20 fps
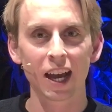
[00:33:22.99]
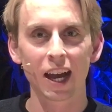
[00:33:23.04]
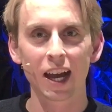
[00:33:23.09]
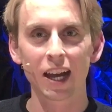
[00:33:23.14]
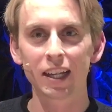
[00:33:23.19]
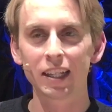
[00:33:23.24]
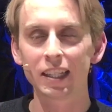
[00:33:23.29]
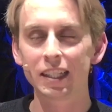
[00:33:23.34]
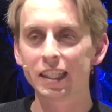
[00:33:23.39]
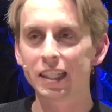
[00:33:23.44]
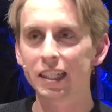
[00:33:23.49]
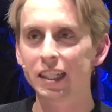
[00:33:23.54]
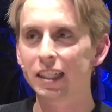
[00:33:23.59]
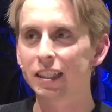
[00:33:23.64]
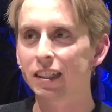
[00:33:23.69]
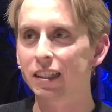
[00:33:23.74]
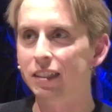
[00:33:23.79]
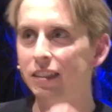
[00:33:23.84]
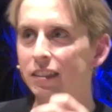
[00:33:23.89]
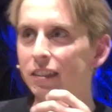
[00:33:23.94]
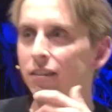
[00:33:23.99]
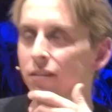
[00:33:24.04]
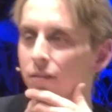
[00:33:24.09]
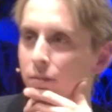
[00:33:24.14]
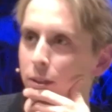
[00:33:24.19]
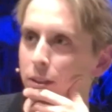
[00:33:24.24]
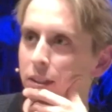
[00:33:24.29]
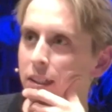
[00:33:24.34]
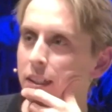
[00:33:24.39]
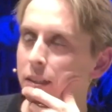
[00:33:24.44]
I, uh,
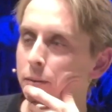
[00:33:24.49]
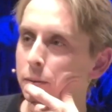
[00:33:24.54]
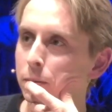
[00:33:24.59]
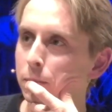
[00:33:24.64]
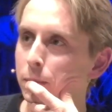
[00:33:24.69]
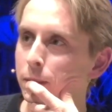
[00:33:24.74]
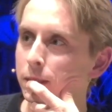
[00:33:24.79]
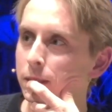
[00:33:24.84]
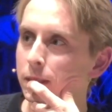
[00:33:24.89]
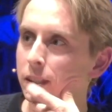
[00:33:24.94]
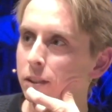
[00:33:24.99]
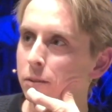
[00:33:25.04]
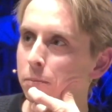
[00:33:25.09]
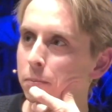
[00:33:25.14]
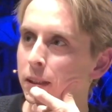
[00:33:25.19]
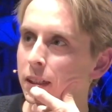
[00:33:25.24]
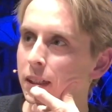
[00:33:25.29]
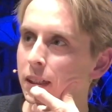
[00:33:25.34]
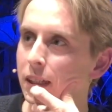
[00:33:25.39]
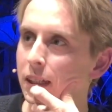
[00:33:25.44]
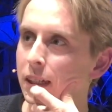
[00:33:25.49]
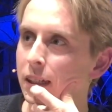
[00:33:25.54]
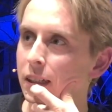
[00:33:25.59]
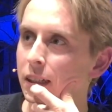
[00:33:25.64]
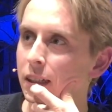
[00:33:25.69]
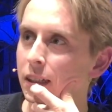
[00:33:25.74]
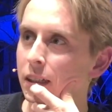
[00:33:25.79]
but yeah, what was it? I spent like